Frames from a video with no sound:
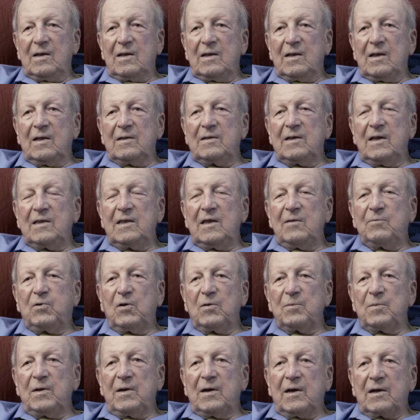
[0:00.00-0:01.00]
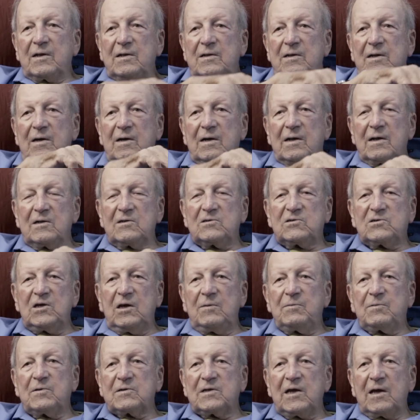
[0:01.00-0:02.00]
and then they put me on a
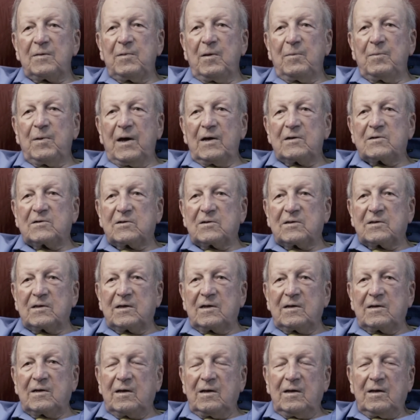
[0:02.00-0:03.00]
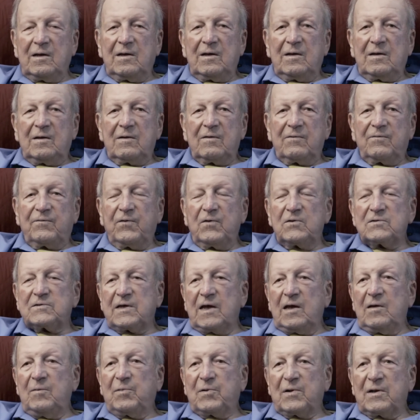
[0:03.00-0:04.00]
Jeep to take me back to the first
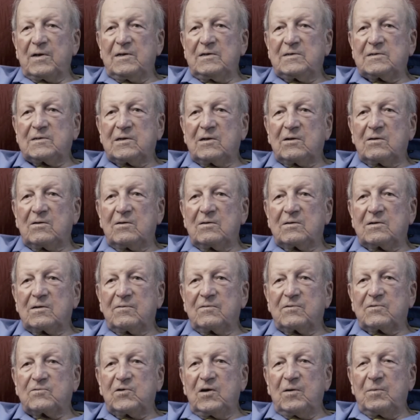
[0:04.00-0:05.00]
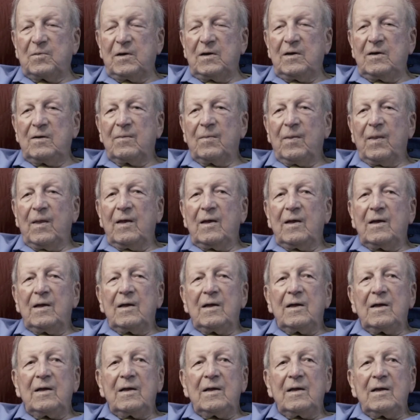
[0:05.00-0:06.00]
aid place, you know, to treat me.
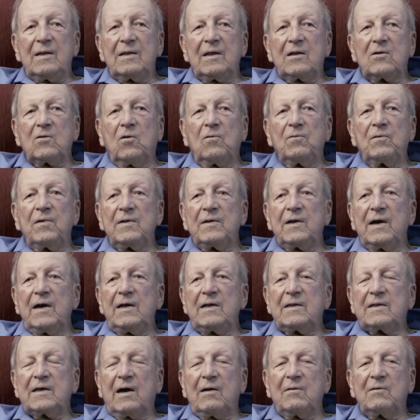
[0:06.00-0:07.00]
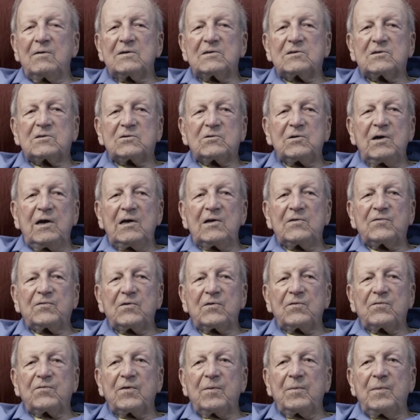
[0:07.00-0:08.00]
Then overnight, I was
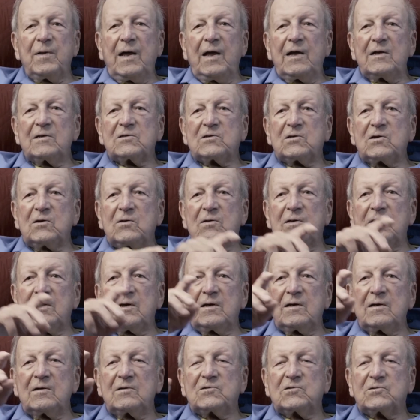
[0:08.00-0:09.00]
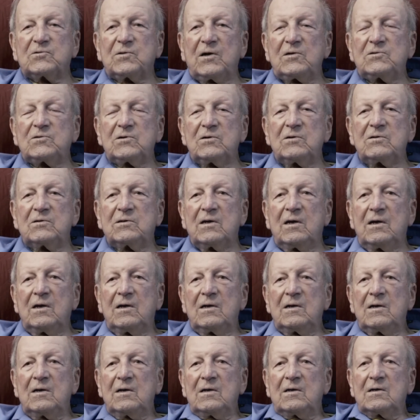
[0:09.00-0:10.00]
transferred from that to the stretcher
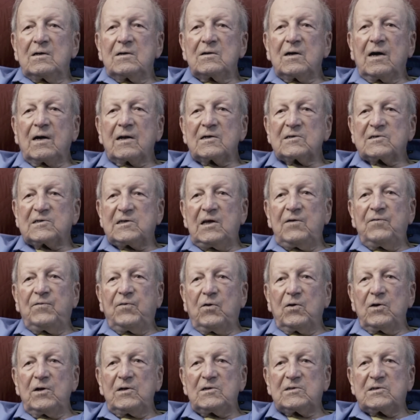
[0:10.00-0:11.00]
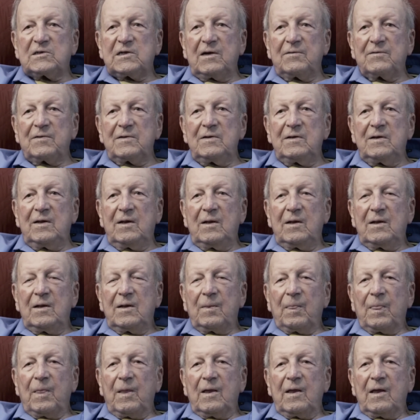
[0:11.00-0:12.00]
on a C-47,
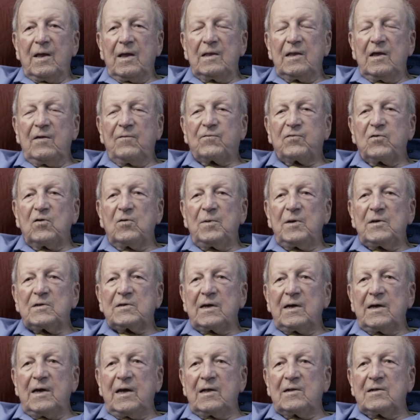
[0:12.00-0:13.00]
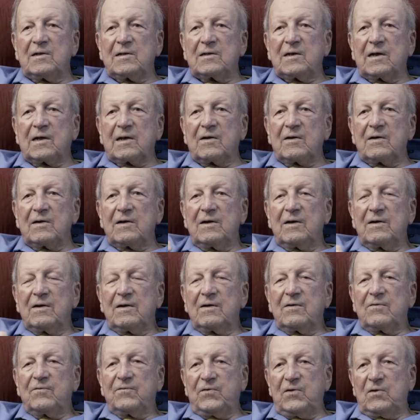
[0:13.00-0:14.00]
and they flew me to England on a
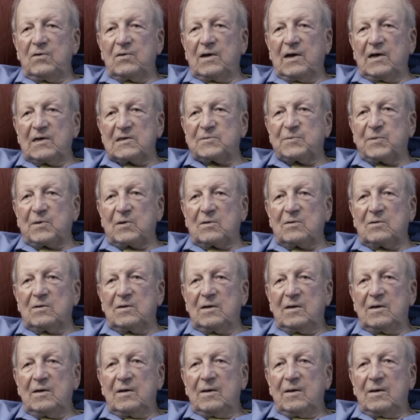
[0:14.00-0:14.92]
field hospital.